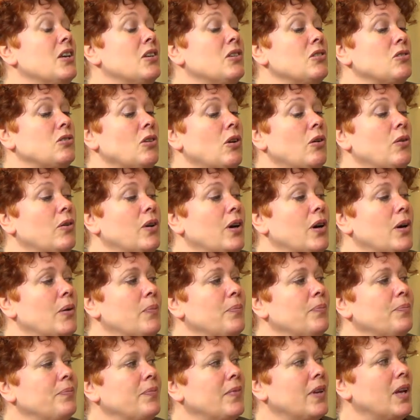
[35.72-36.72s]
So,
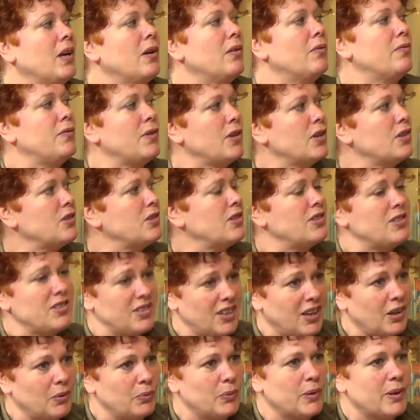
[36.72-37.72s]
first
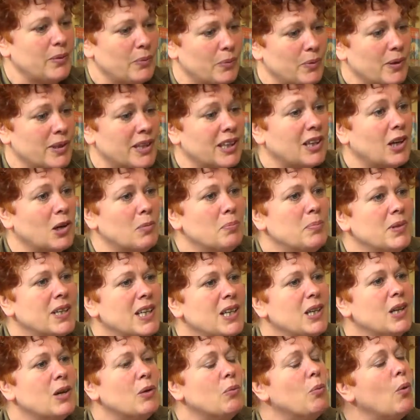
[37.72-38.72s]
start with the
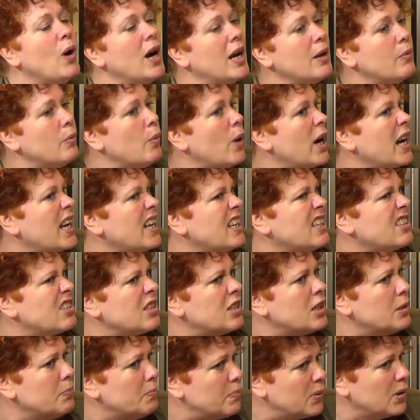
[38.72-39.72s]
company. Why is
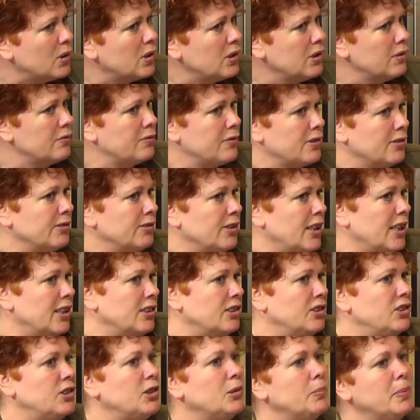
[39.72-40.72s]
it important for
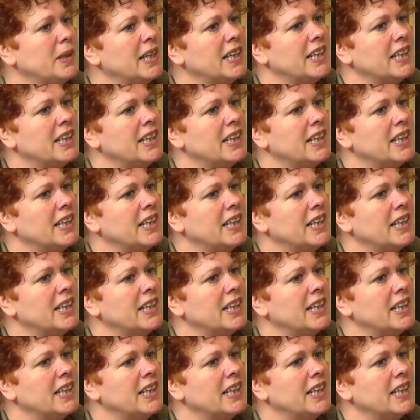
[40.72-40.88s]
Ranj to be